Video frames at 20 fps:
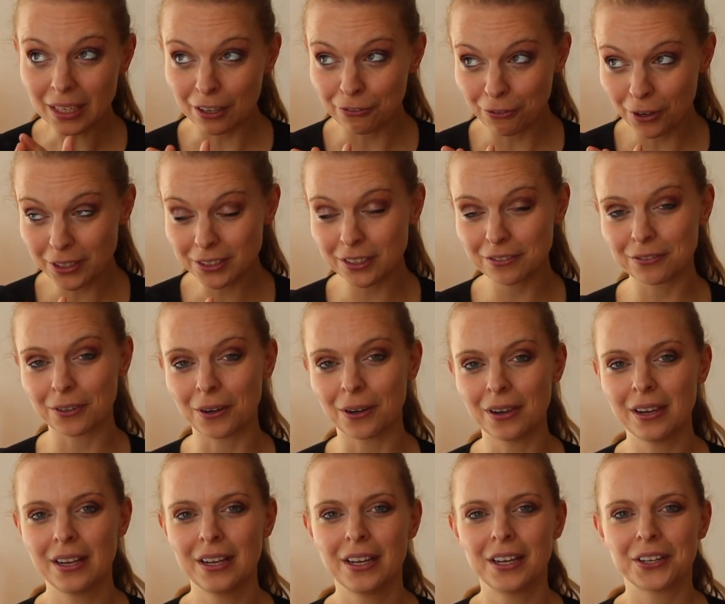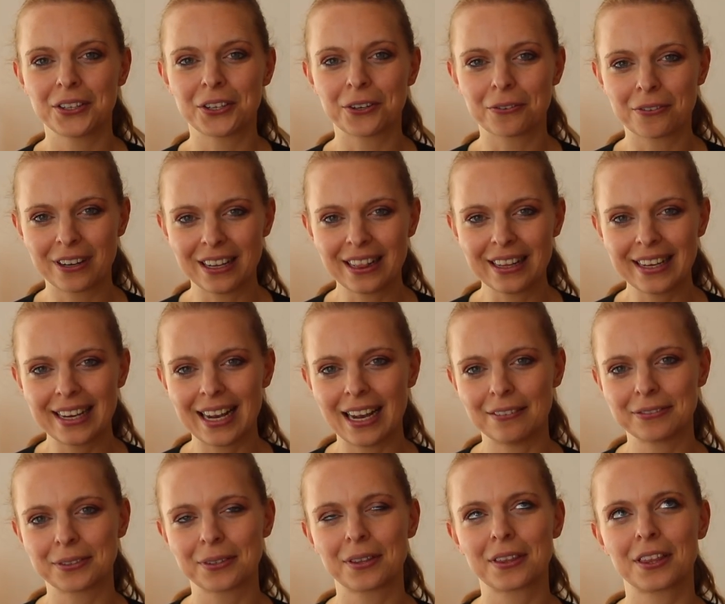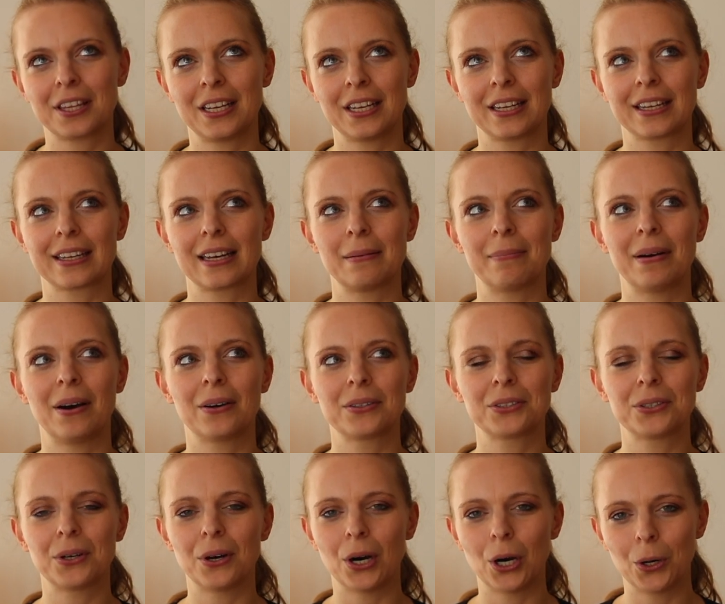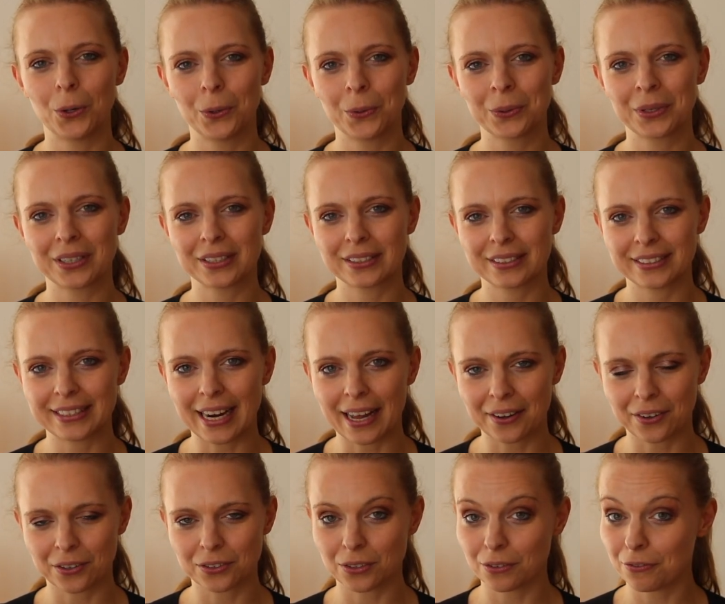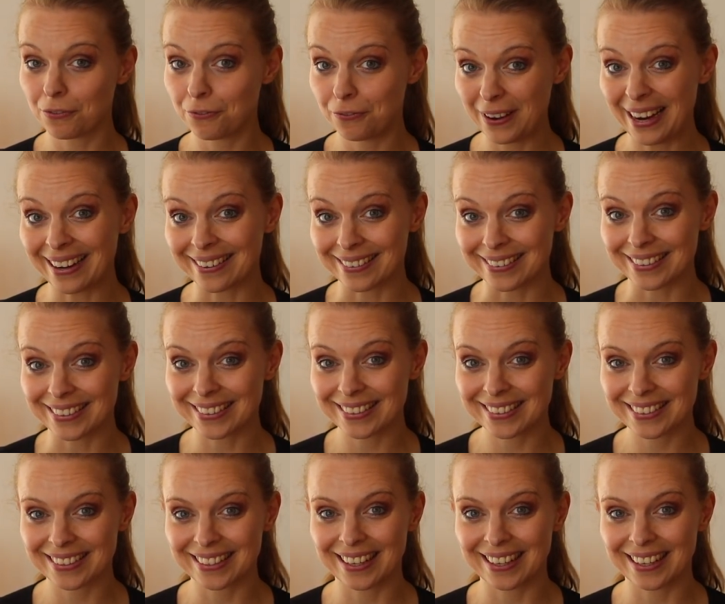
First of all, you really have to think about your own standards of fairness.